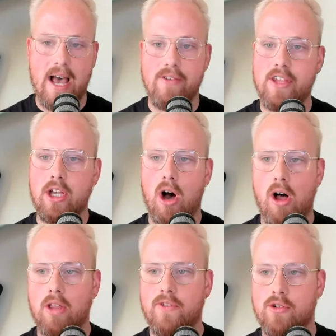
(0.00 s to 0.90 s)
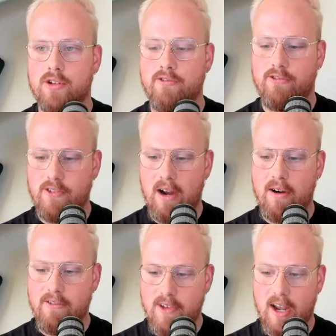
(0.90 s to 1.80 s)
I think all of those are
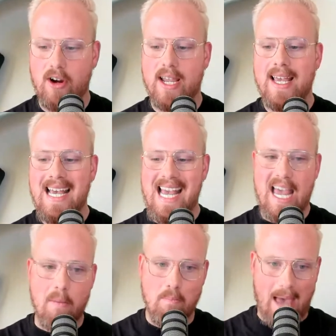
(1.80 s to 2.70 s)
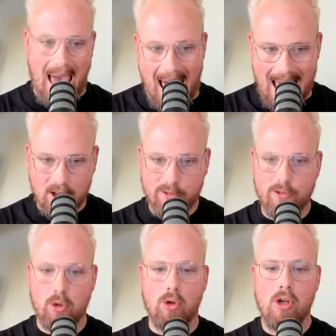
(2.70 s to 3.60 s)
very, very
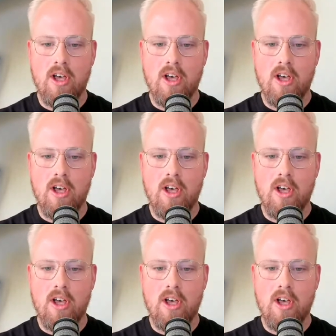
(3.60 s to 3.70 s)
impactful